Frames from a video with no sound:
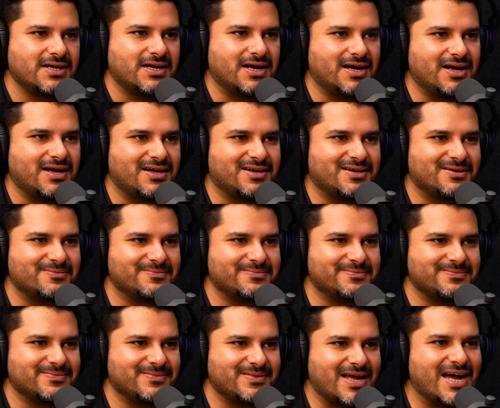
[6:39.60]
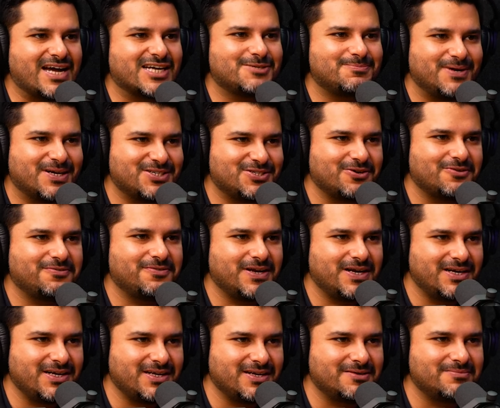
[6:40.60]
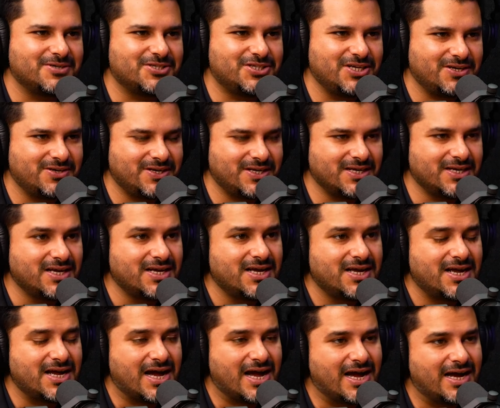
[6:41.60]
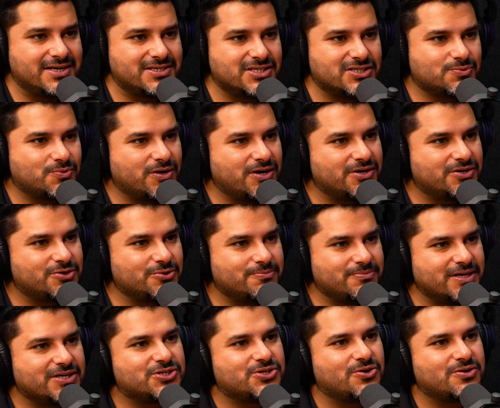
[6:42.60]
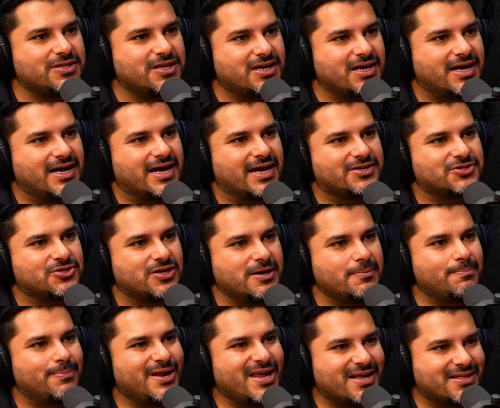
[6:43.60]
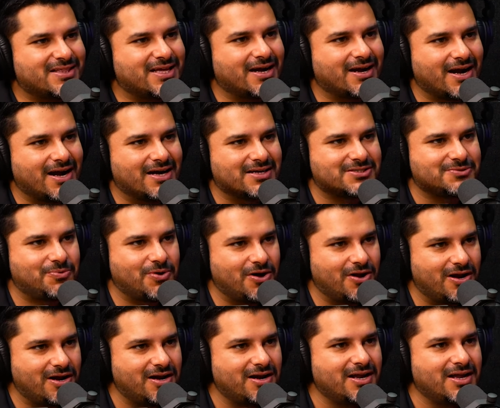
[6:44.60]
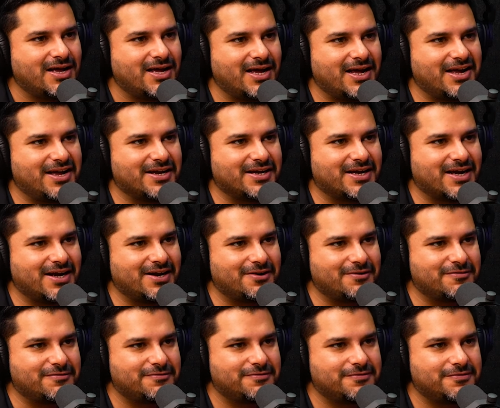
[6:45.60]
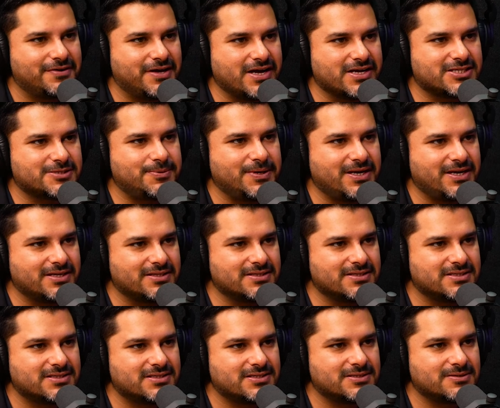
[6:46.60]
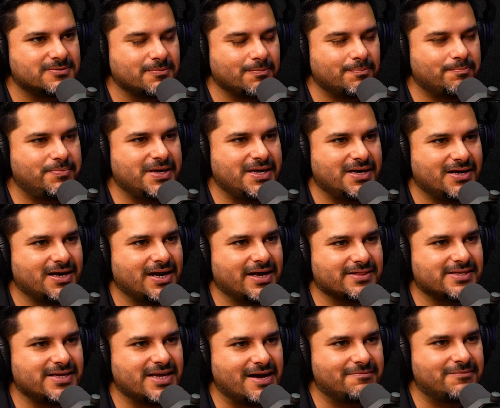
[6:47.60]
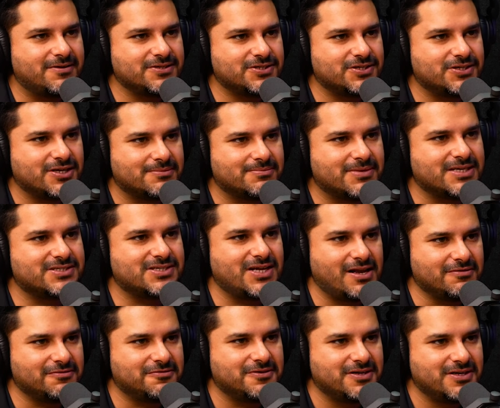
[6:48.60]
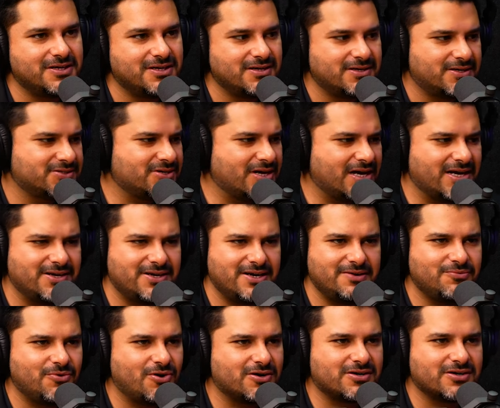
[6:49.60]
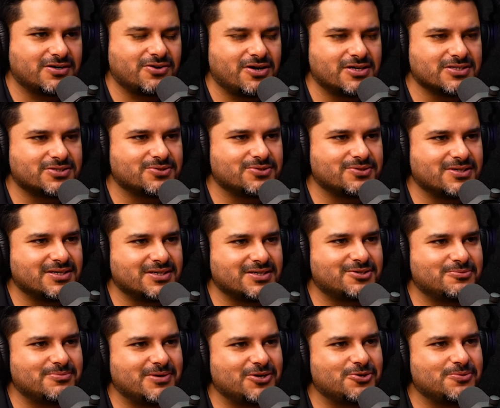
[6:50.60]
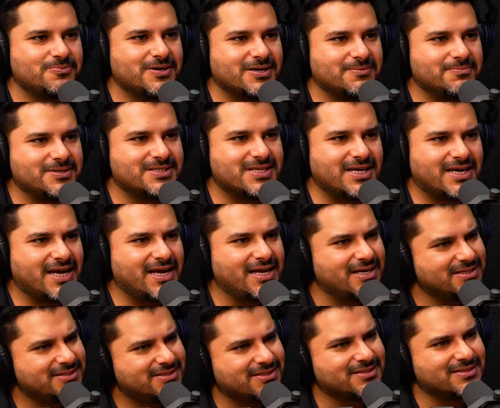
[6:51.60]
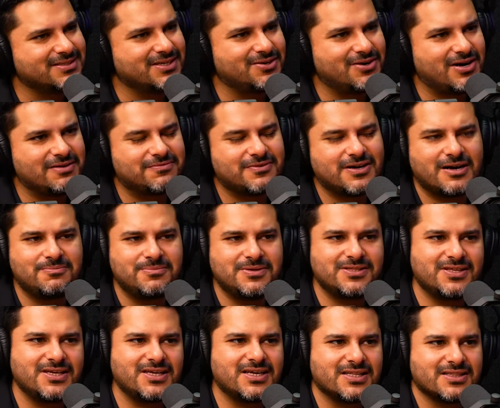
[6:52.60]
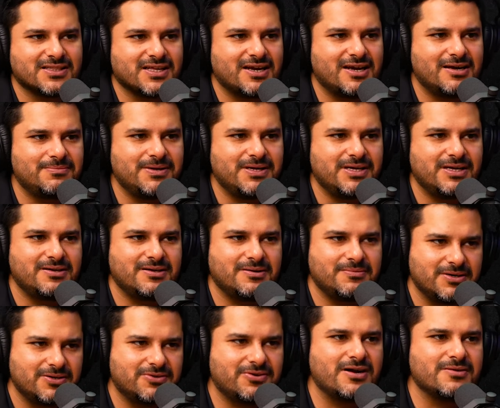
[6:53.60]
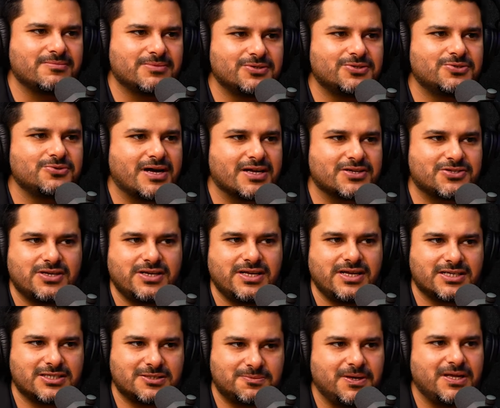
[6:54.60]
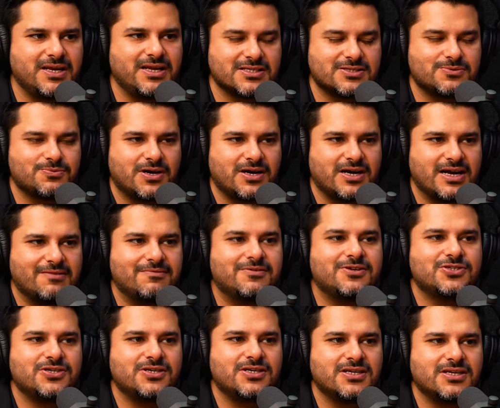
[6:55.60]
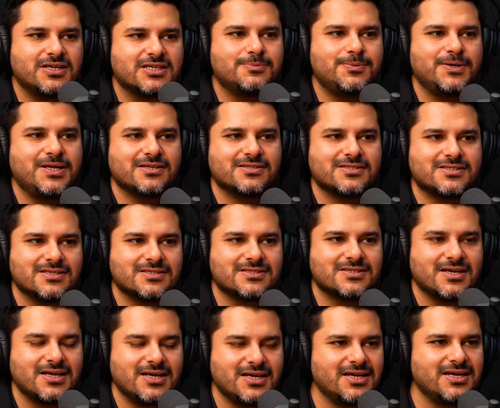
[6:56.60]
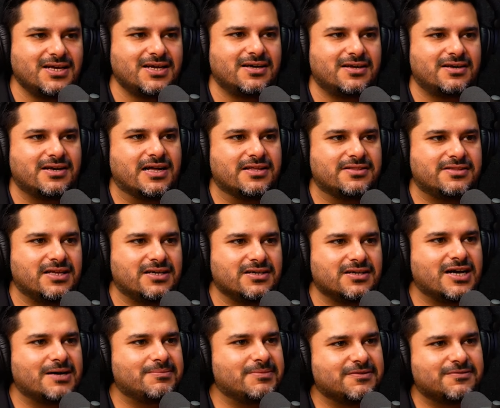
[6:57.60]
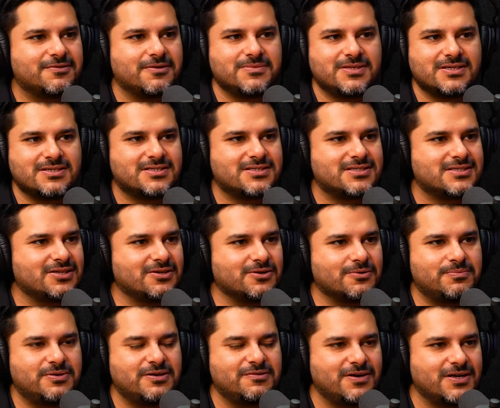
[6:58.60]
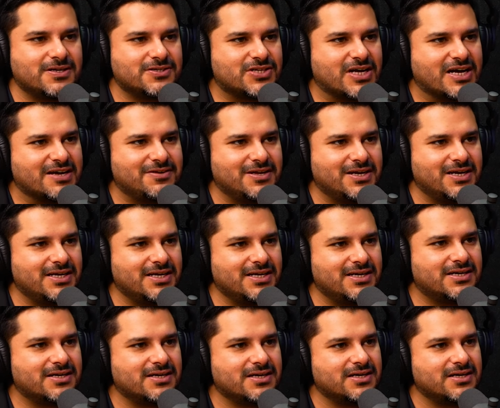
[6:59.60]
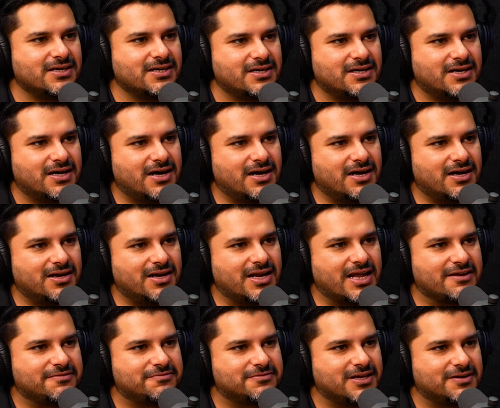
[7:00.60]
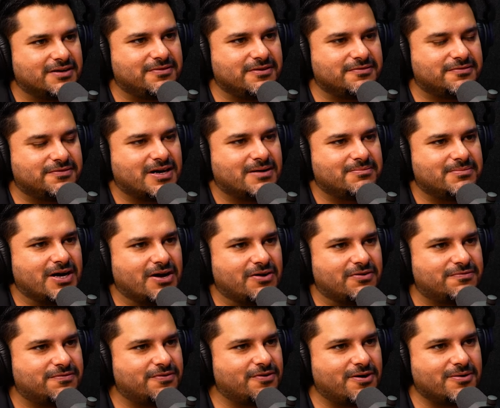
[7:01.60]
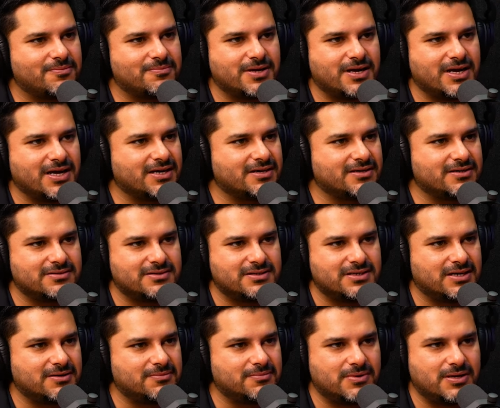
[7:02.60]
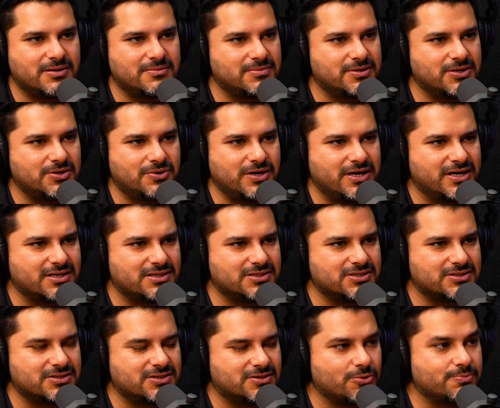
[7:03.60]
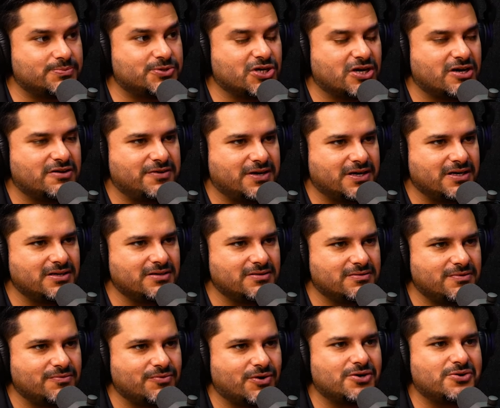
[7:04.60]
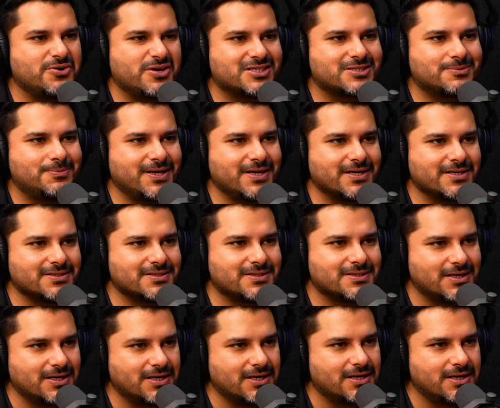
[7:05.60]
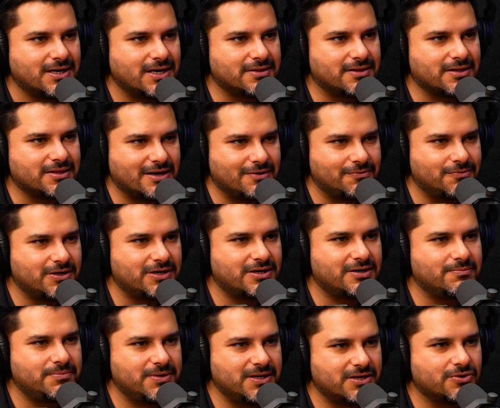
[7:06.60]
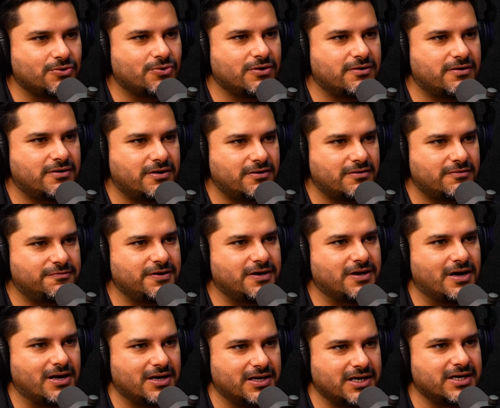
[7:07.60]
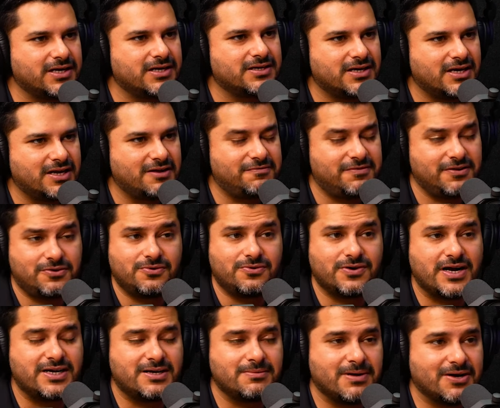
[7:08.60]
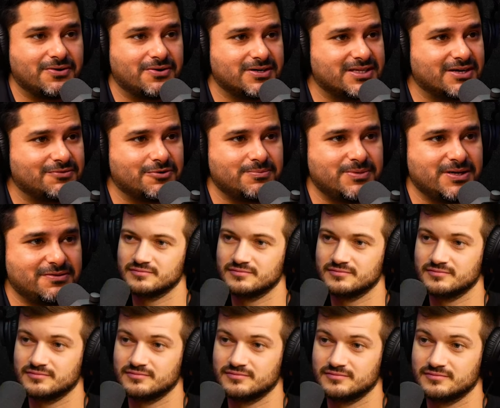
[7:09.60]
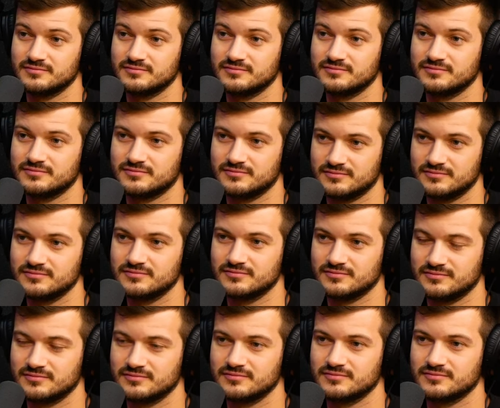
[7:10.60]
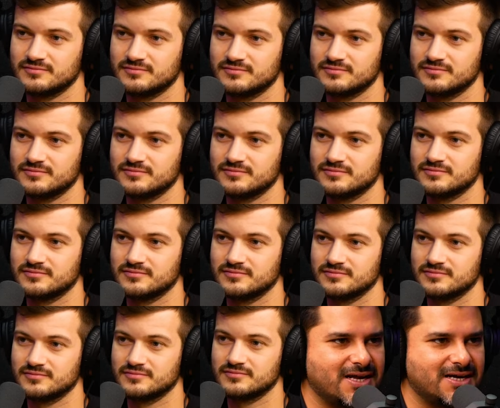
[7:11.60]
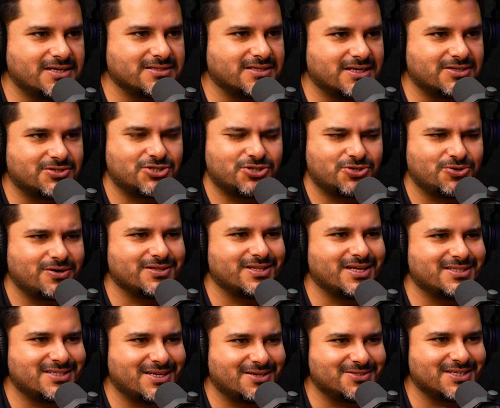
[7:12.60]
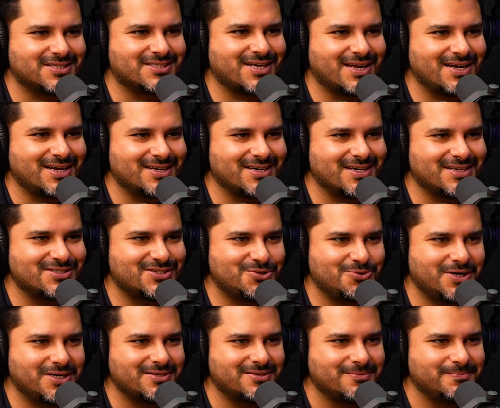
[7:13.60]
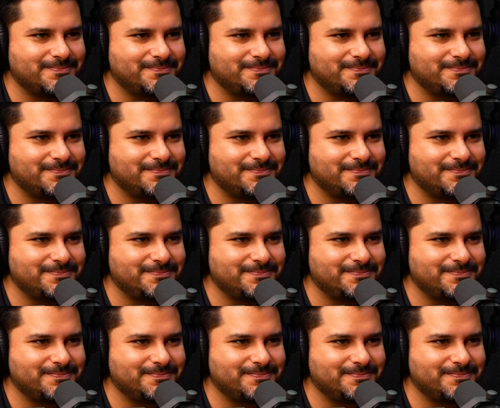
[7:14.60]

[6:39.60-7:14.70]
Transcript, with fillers: um, aspects of Indian machinery. I just wanted to make sure that I actually break that glass wall and kind of experience being like the average Indian myself. So I literally walked across to the to my roommate and he's like, "Hey, listen, you know, I've kind of been thinking that it'll be incredible to actually experience what an average Indian experiences, rather than coming from this, you know, privileged Ivy League uh, life we've come down from and and and you know, just observing. We wanted to experience." I think that would be a good finale. And if we could write about it, that would be even better. And he was, you know, without being blinking an eye, he's like, sure, that sounds exciting. Let's do it.